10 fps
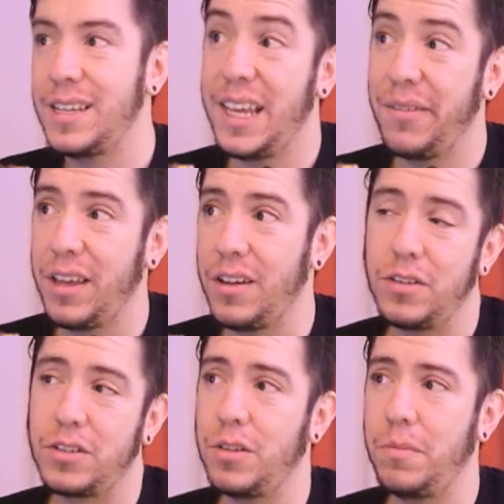as Eevee,
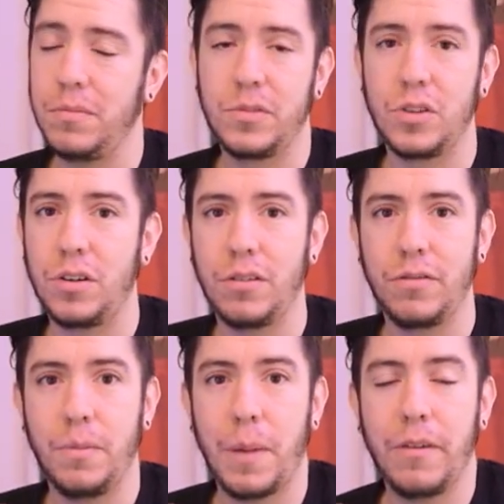or some sort
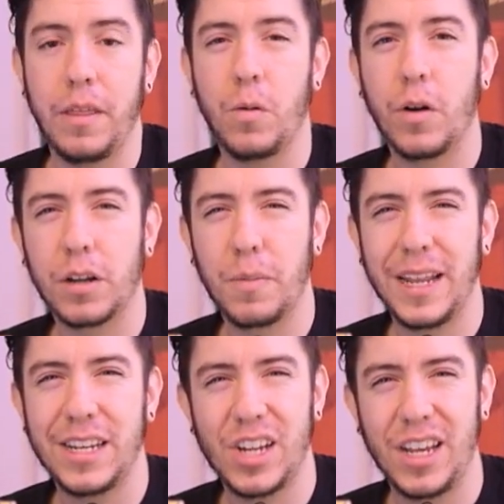of maybe the
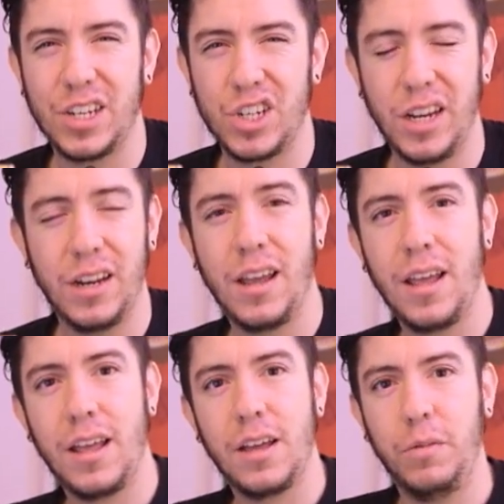workbench engine,
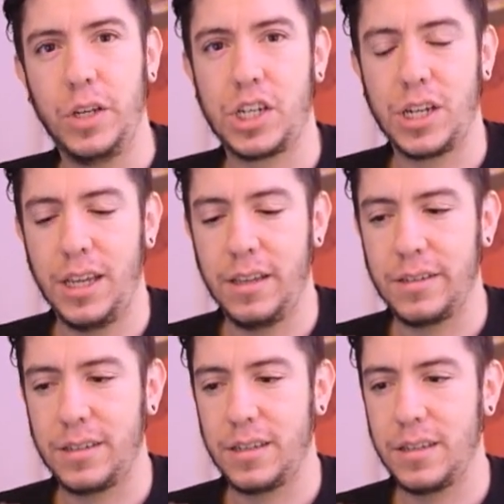which
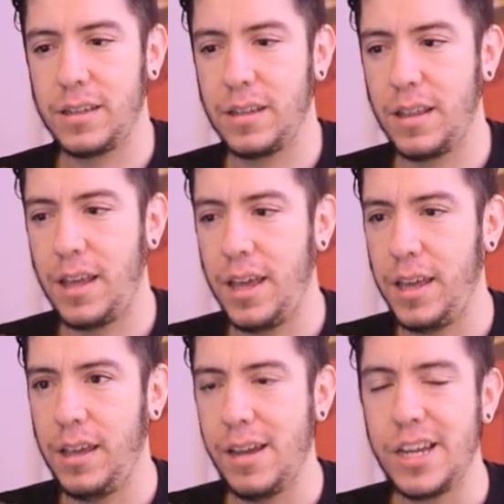is
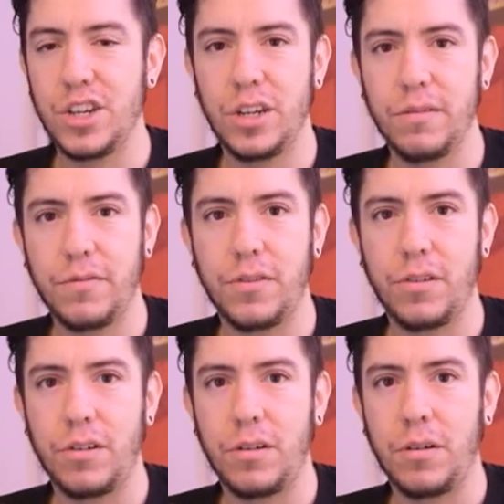a engine
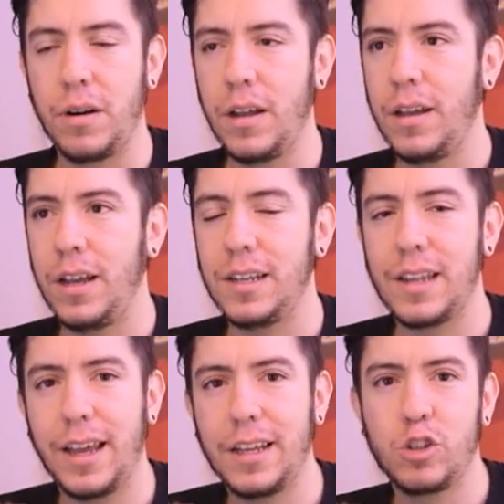for,
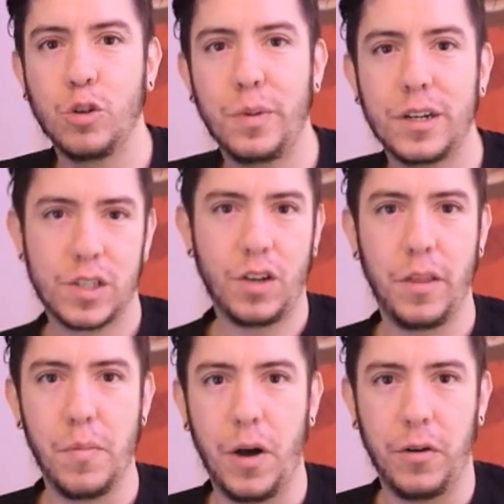it's like a super
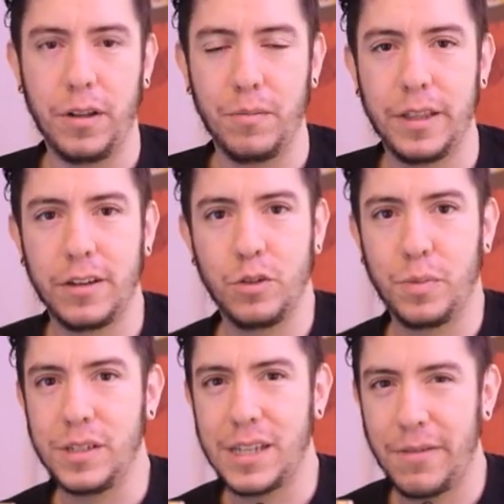solid mode in Blender
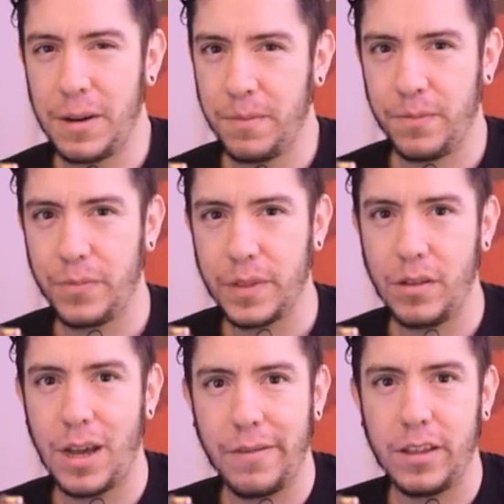2.7.
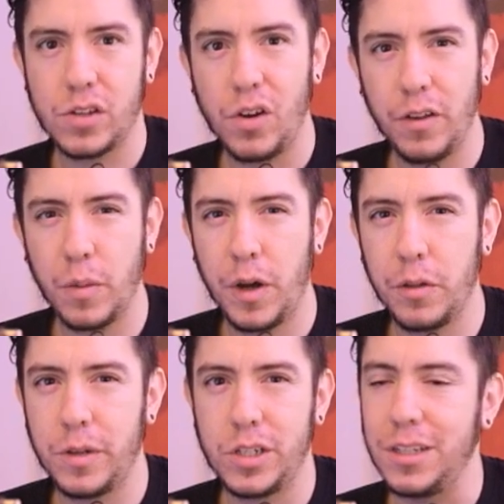You have the solid
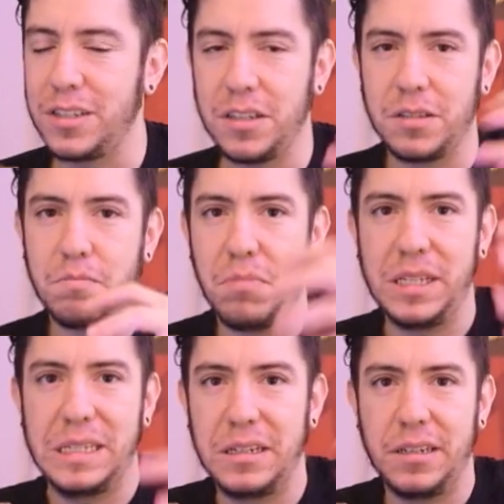mode, which is just
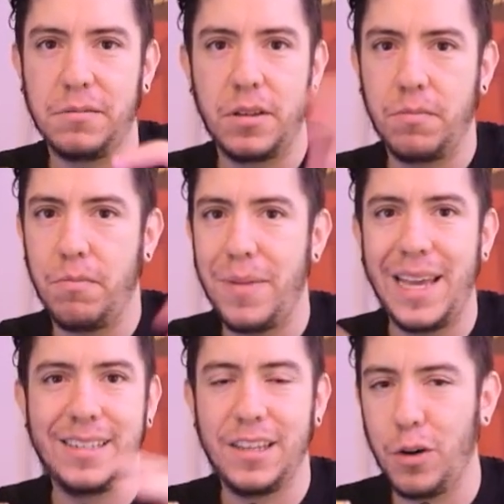basic
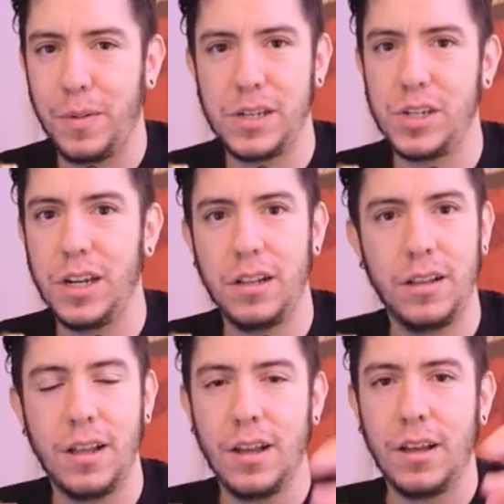
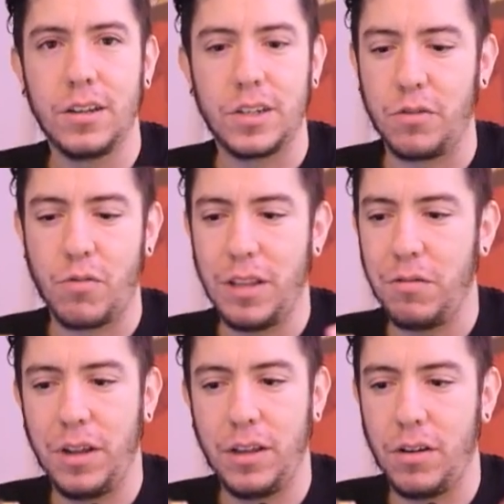OpenGL, just
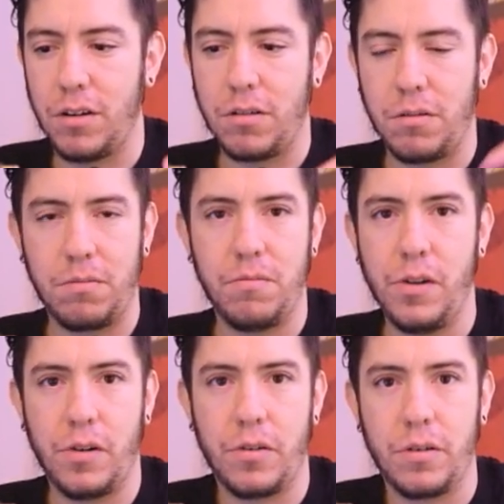rendering
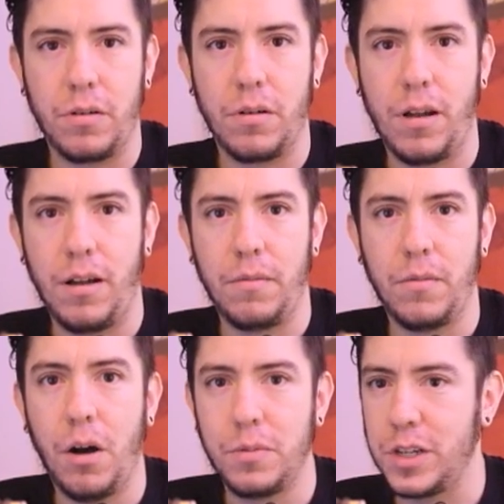your
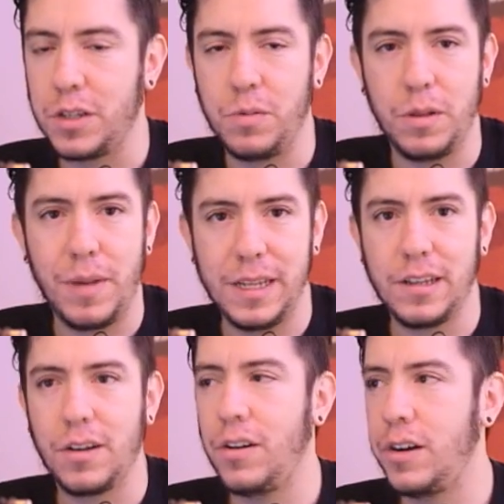objects with
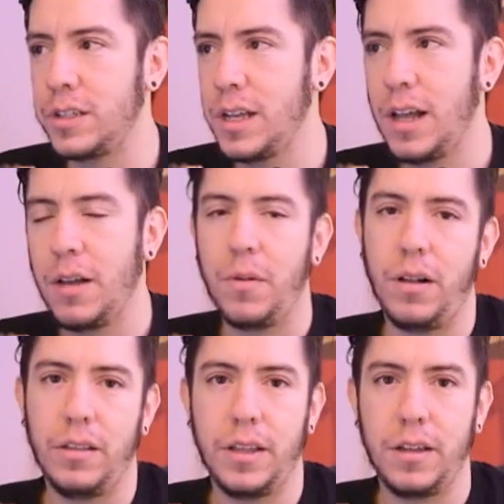basic colors.
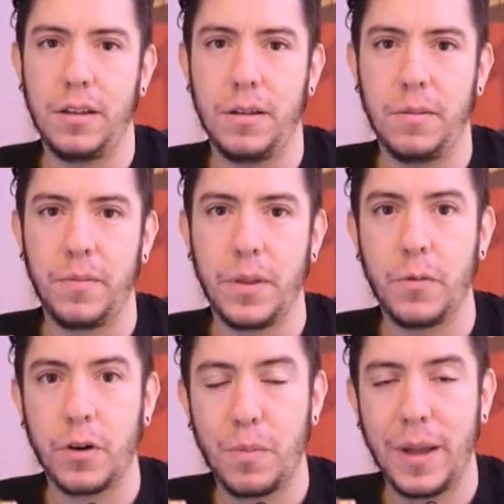While the
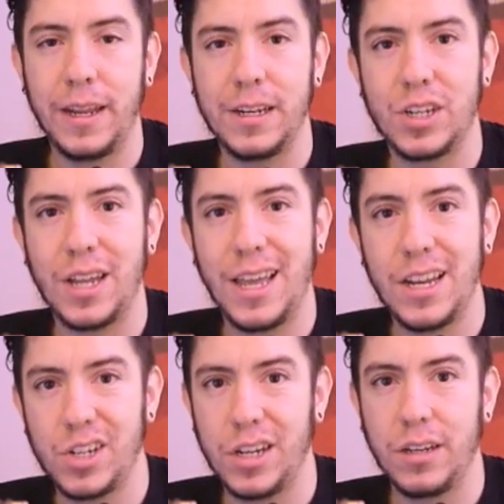workbench
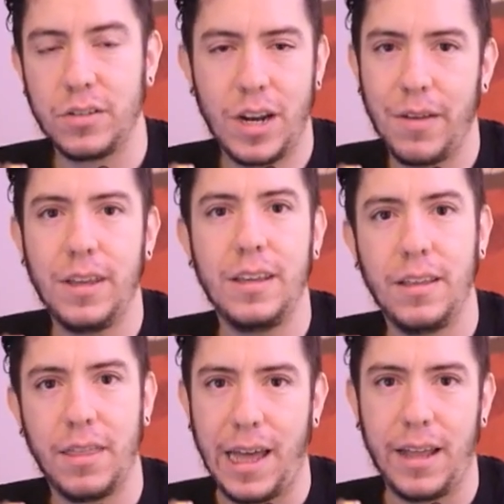engine is gonna
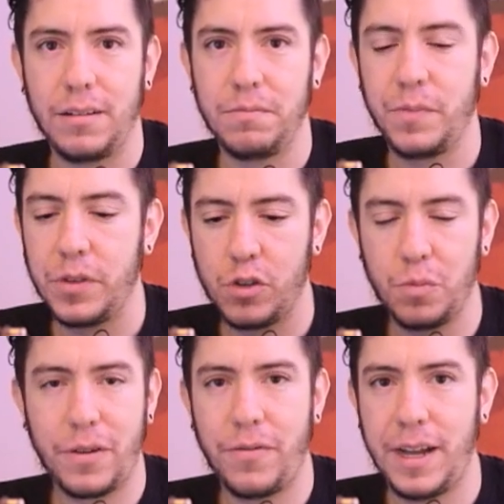be that
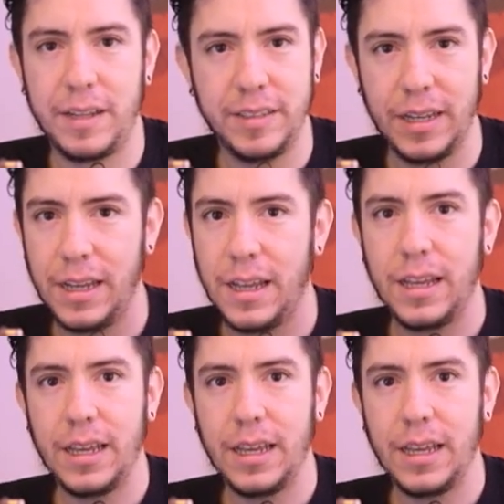super fast,